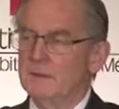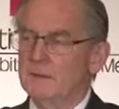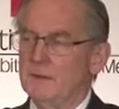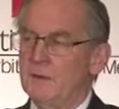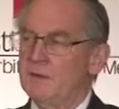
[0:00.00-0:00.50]

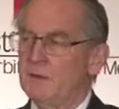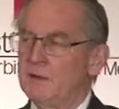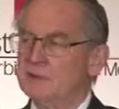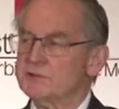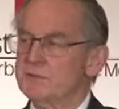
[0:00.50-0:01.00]
Then on the
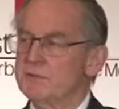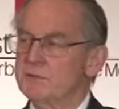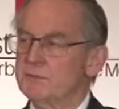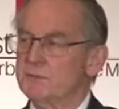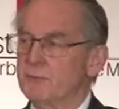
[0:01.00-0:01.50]
question
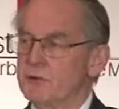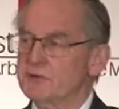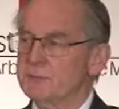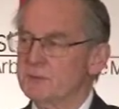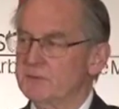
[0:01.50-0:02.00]
of
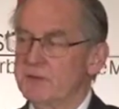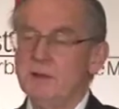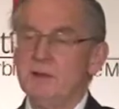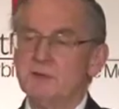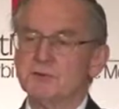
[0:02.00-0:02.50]
enforcement, the
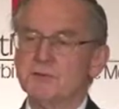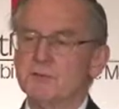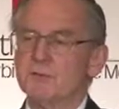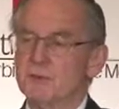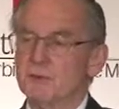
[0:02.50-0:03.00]
ease of
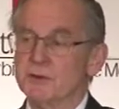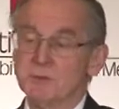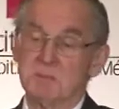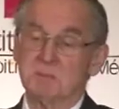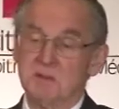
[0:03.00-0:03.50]

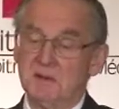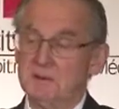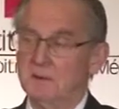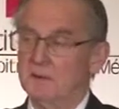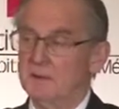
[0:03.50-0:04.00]
enforcement,
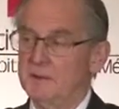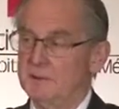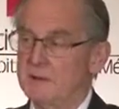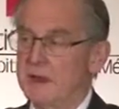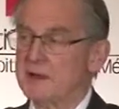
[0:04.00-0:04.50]
particularly
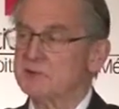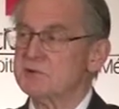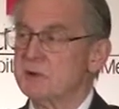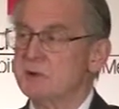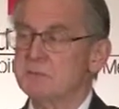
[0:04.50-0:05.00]

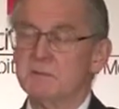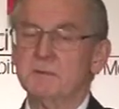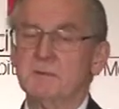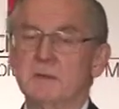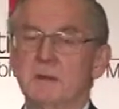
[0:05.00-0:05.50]
internationally,
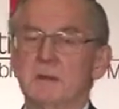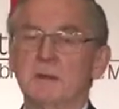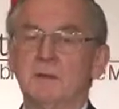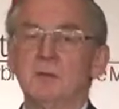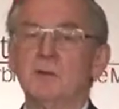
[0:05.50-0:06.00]
with the
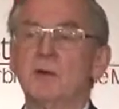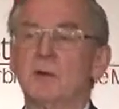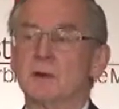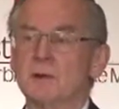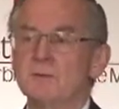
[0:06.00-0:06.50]
New
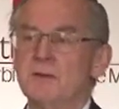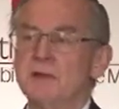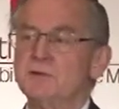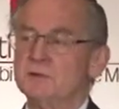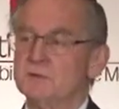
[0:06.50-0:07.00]
York
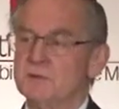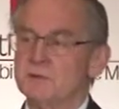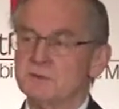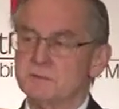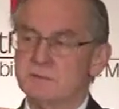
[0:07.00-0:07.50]
Convention.
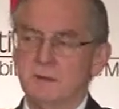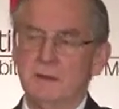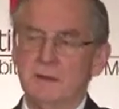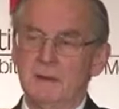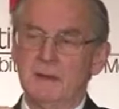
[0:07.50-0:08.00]
This is a
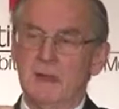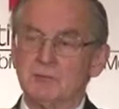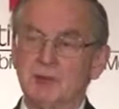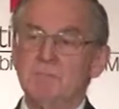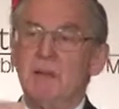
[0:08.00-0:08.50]

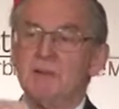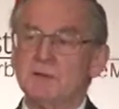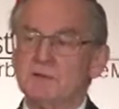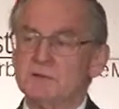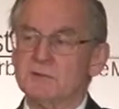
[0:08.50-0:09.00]

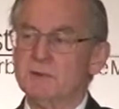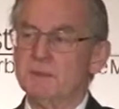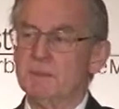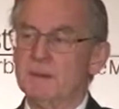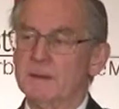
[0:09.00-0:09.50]
tremendous
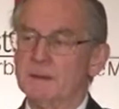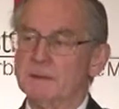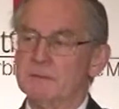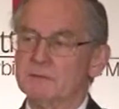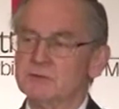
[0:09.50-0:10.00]

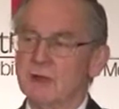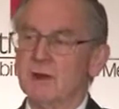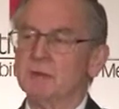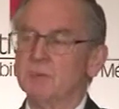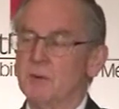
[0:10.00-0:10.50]

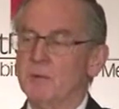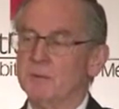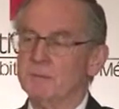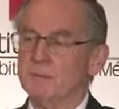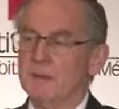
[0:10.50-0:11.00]
selling
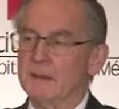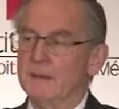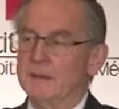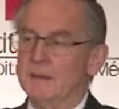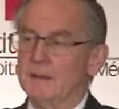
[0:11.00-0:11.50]
point.
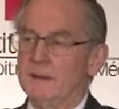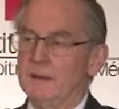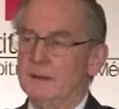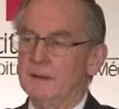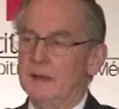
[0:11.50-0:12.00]

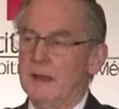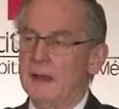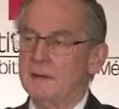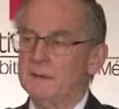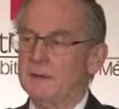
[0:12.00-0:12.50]

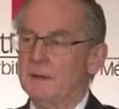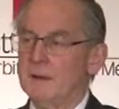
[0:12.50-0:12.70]
And